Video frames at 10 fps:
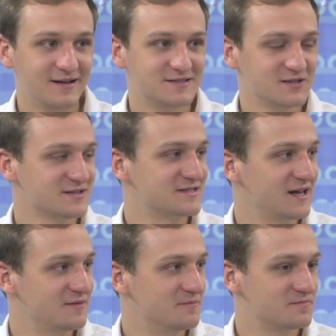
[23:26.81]
It's still the
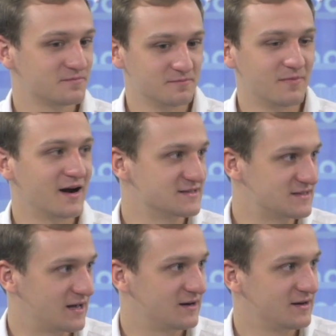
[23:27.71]
same
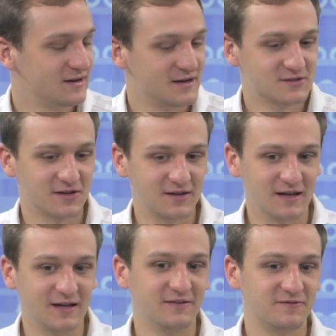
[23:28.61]
mindset. So I
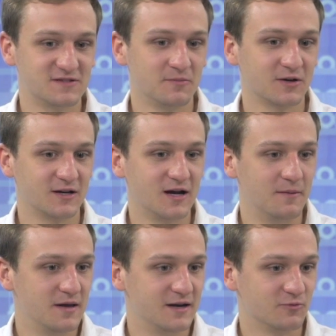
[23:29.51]
think if someone could
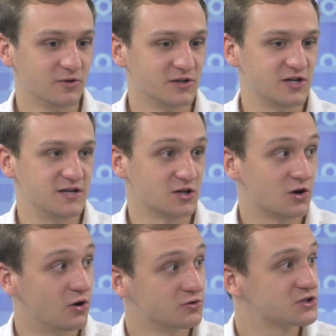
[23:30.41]
come in and really change the
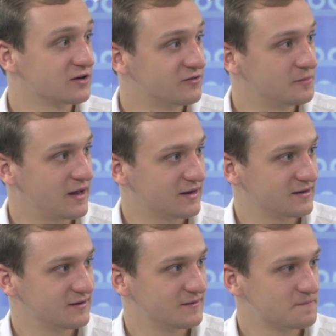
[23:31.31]
culture of a
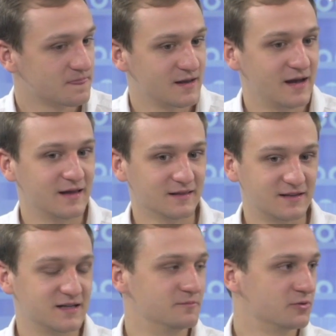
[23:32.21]
bank and
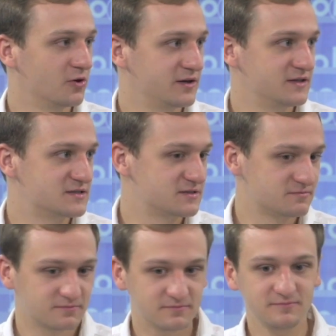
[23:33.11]
let the employees
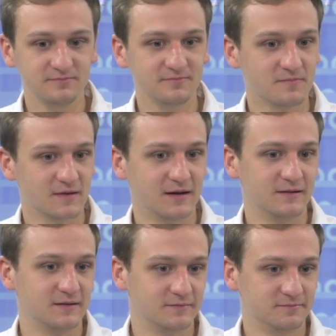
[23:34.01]

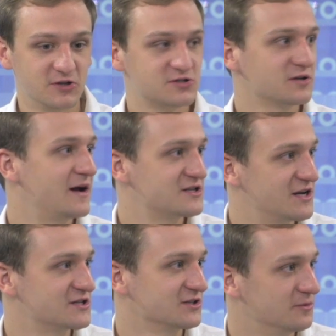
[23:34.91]
use their
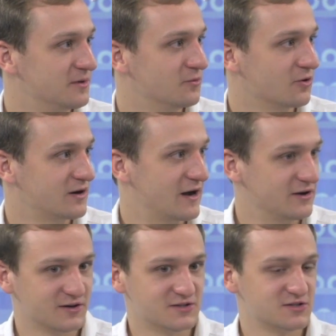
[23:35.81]
imagination a little bit more in how
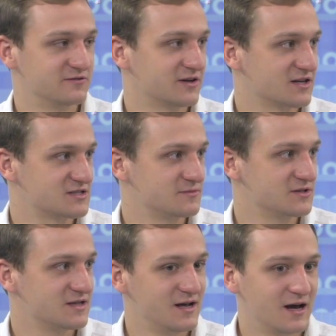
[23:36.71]
you're going to serve the customers,